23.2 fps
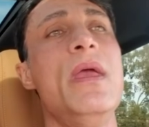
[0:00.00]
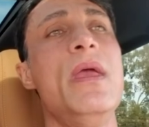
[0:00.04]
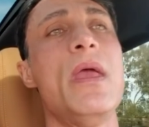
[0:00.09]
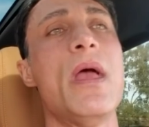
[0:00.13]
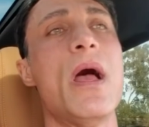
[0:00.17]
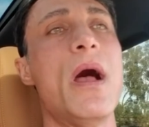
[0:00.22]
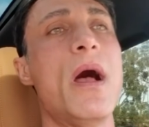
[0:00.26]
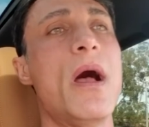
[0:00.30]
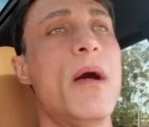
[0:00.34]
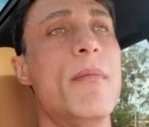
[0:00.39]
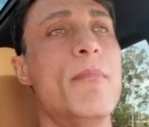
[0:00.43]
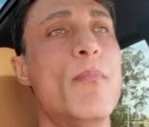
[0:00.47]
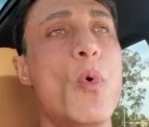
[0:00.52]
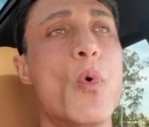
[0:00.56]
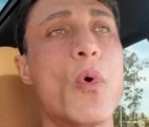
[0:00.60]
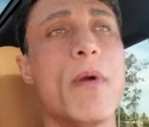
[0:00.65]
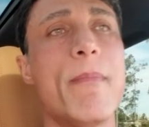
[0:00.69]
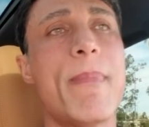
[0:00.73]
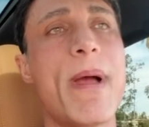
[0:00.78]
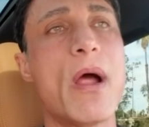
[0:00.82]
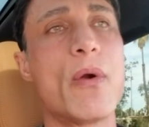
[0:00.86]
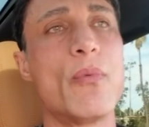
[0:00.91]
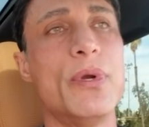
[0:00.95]
uh, more
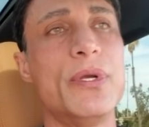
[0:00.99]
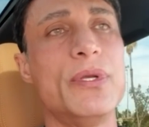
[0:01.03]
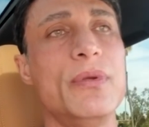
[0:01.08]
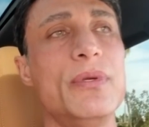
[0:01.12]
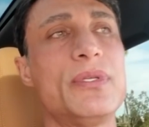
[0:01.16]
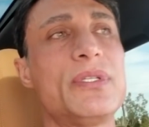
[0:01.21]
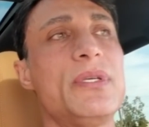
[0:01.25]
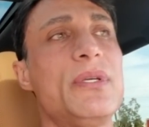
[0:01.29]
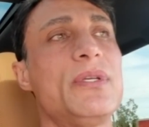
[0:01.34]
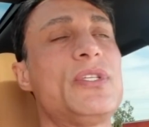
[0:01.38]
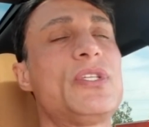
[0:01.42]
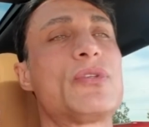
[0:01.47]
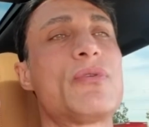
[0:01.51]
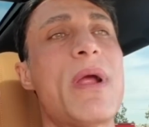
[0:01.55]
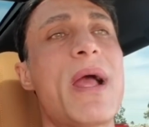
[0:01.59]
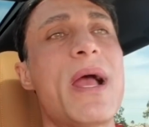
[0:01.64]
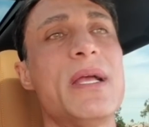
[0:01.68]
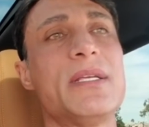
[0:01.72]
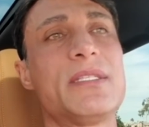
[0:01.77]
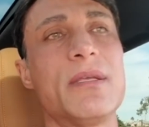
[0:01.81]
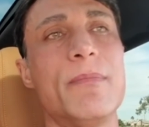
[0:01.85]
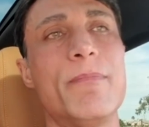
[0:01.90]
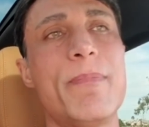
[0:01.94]
about reducing stress,